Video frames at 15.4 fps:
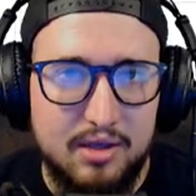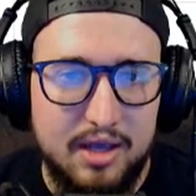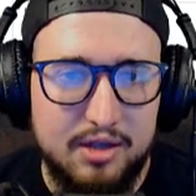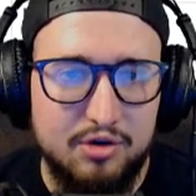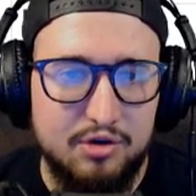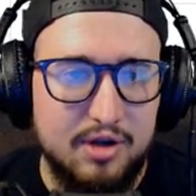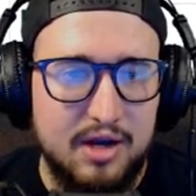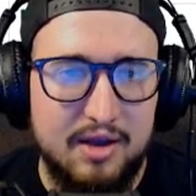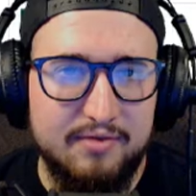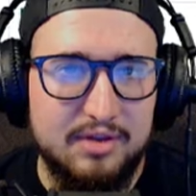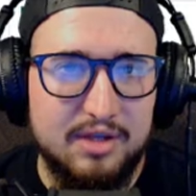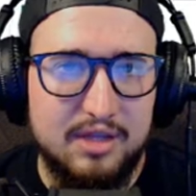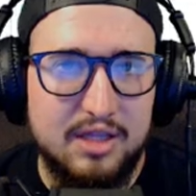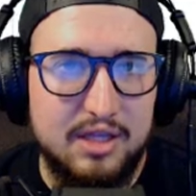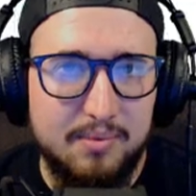And you're going to have
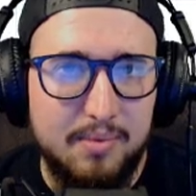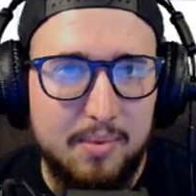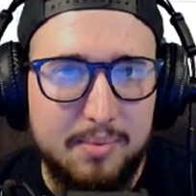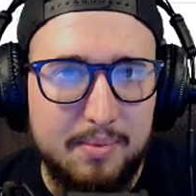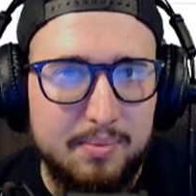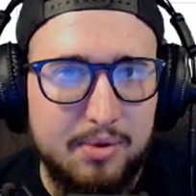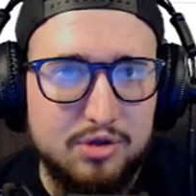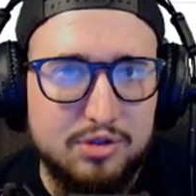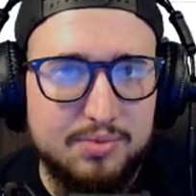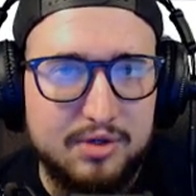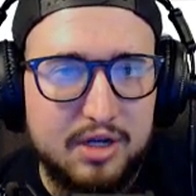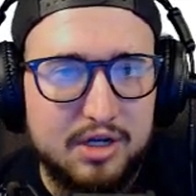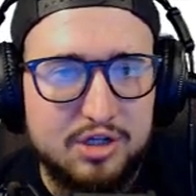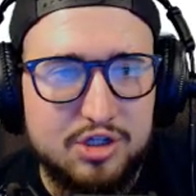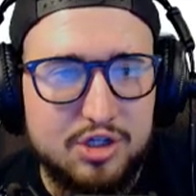to clean them up in
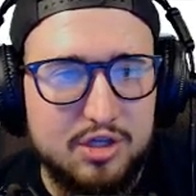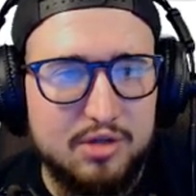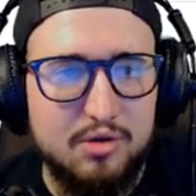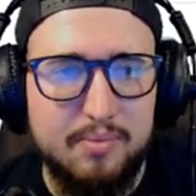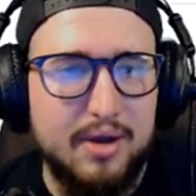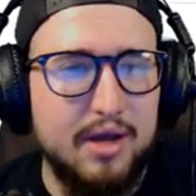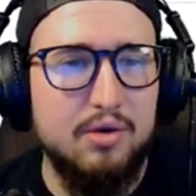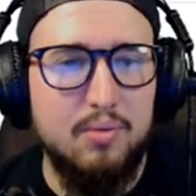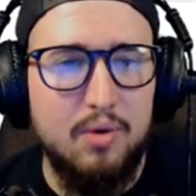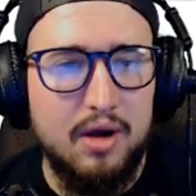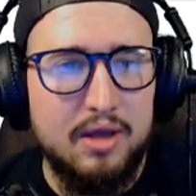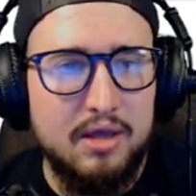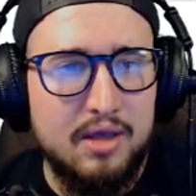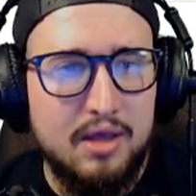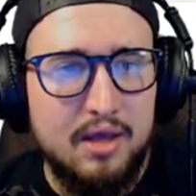post-production no matter
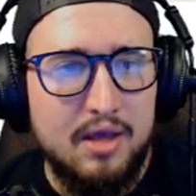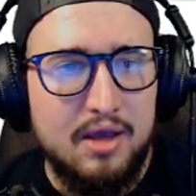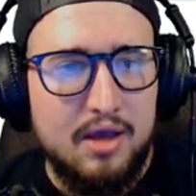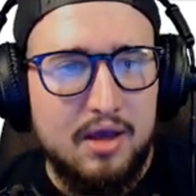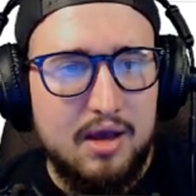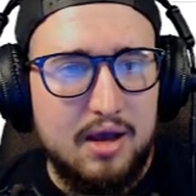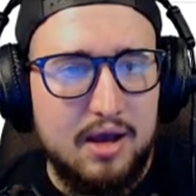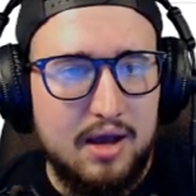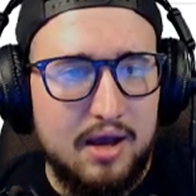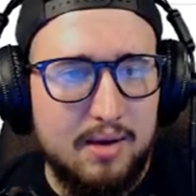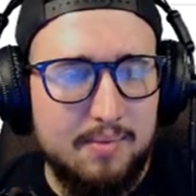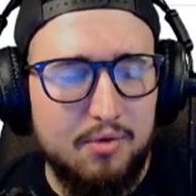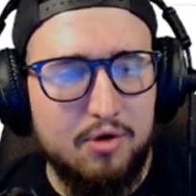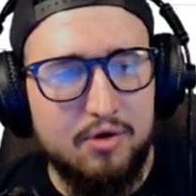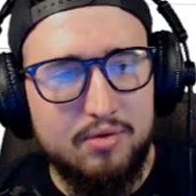what.
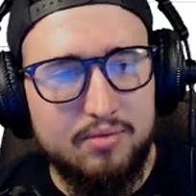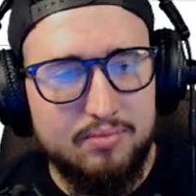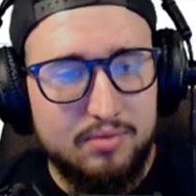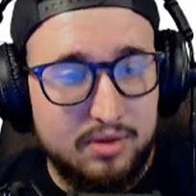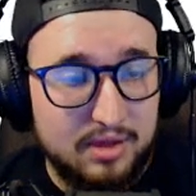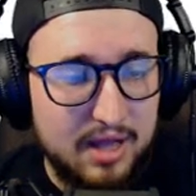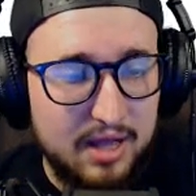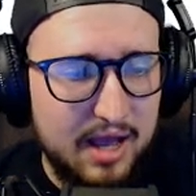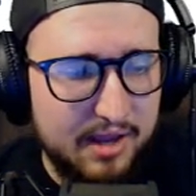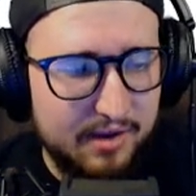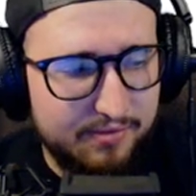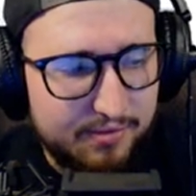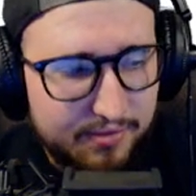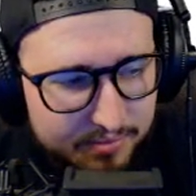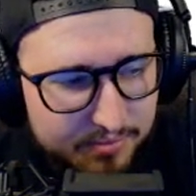Or
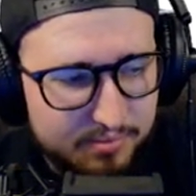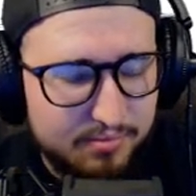live